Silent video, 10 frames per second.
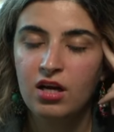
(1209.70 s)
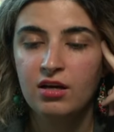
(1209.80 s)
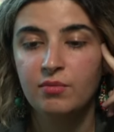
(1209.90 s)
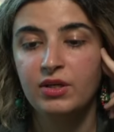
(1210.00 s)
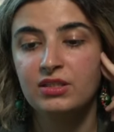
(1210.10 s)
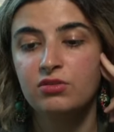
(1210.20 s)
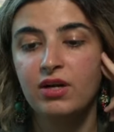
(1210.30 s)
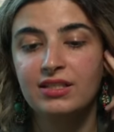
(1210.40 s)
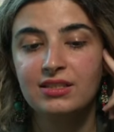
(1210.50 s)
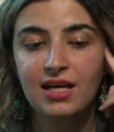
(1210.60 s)
But
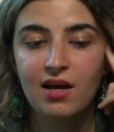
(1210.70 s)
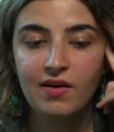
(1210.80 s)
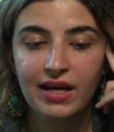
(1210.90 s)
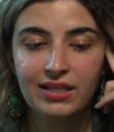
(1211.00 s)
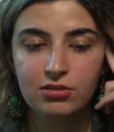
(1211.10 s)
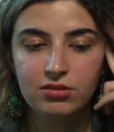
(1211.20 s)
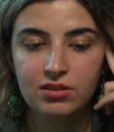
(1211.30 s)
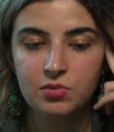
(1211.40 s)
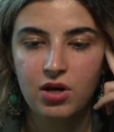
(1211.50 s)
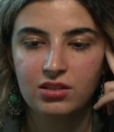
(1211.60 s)
right now, a3
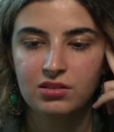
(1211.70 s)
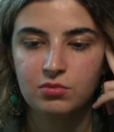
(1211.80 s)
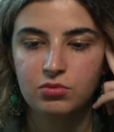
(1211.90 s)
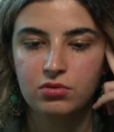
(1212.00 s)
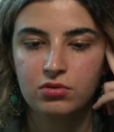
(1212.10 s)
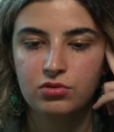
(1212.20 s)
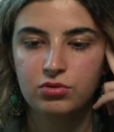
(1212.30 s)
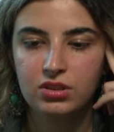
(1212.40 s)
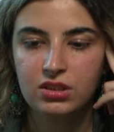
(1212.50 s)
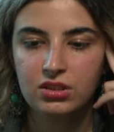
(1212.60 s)
is possible,
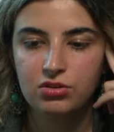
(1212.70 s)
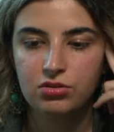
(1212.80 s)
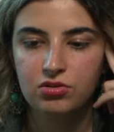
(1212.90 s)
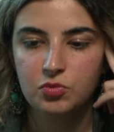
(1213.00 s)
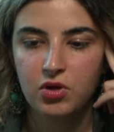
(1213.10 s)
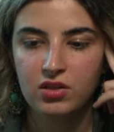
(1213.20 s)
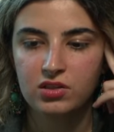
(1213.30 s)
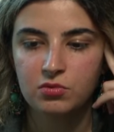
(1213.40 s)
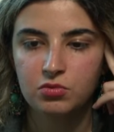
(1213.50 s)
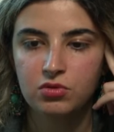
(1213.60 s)
queen d2 is
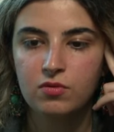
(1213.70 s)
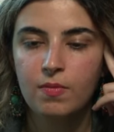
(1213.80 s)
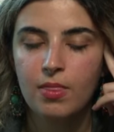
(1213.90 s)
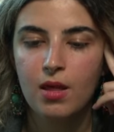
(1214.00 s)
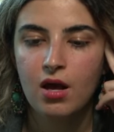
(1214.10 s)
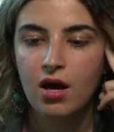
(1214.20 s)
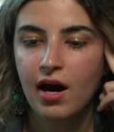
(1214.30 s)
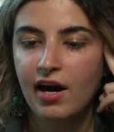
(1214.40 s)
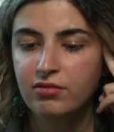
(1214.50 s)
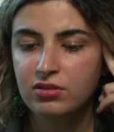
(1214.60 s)
possible,
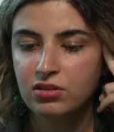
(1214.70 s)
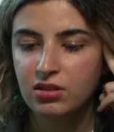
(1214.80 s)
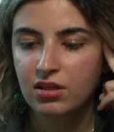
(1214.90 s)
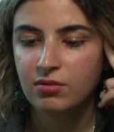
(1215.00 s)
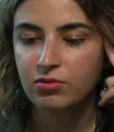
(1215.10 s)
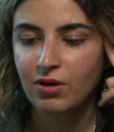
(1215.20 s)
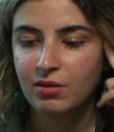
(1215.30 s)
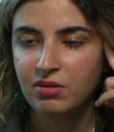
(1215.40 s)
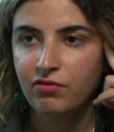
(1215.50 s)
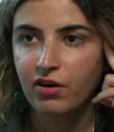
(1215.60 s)
I was uh, quite a
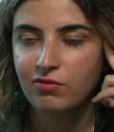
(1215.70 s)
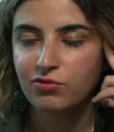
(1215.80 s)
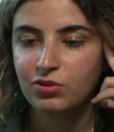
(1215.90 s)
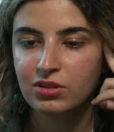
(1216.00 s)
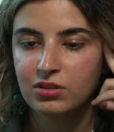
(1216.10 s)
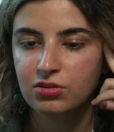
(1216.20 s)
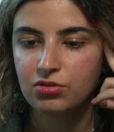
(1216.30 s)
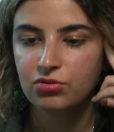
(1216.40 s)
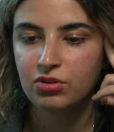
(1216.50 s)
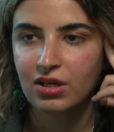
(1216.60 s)
big fan of queen
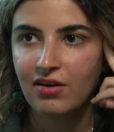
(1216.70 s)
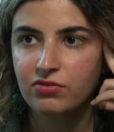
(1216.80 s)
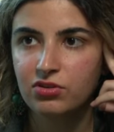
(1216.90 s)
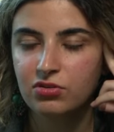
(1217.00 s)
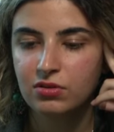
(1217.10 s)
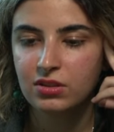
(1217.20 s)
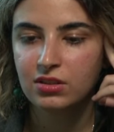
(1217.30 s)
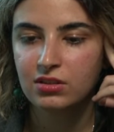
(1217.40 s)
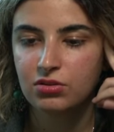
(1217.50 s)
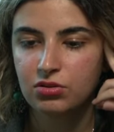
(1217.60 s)
d2, and after queen
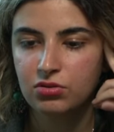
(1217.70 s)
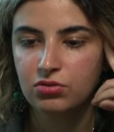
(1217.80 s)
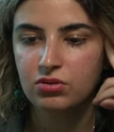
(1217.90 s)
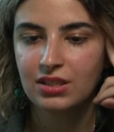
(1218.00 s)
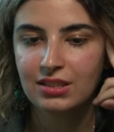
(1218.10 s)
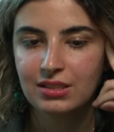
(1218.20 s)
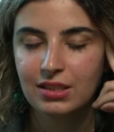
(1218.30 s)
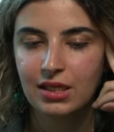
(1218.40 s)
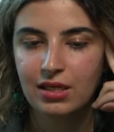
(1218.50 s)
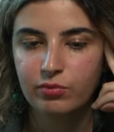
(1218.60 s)
d2, let's
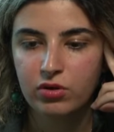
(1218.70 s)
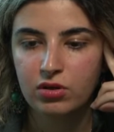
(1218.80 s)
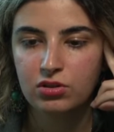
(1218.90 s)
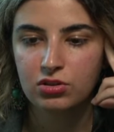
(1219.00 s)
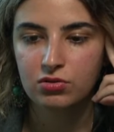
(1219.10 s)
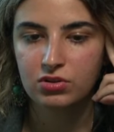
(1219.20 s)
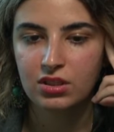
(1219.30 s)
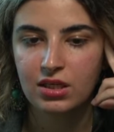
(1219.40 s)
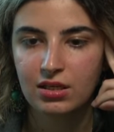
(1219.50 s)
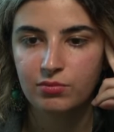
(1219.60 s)
say opponent goes
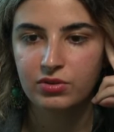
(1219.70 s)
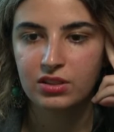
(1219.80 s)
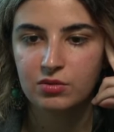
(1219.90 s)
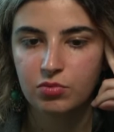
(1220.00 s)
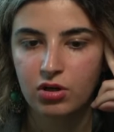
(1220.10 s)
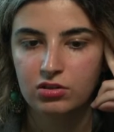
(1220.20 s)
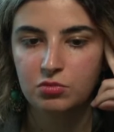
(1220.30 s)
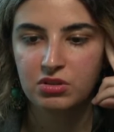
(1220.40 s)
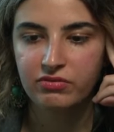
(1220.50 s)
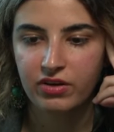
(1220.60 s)
ahead and plays pawn to
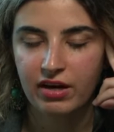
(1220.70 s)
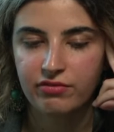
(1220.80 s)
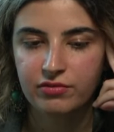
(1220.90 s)
b5.